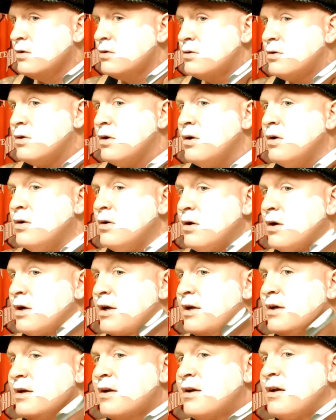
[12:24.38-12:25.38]
So
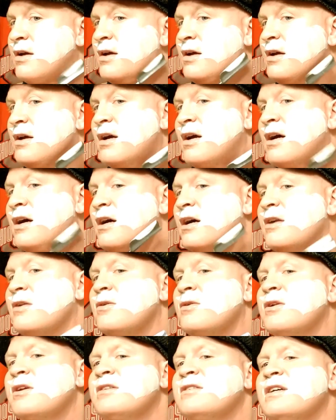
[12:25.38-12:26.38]
I
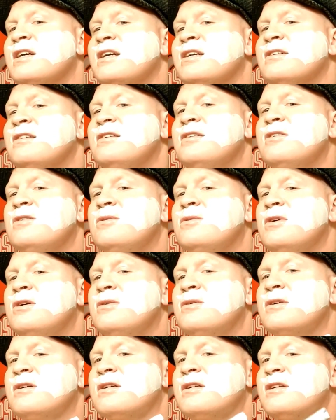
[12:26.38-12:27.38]
don't exactly know what
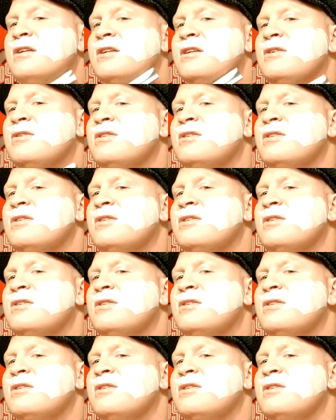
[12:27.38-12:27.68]
we're gonna do.